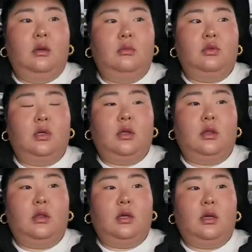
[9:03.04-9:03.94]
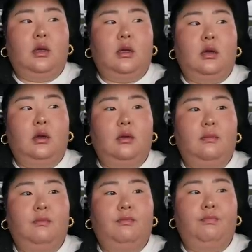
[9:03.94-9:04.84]
I'm trying to think.
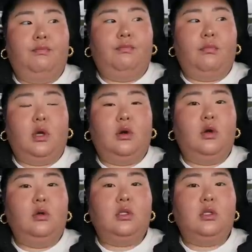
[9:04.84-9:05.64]
I'll go to a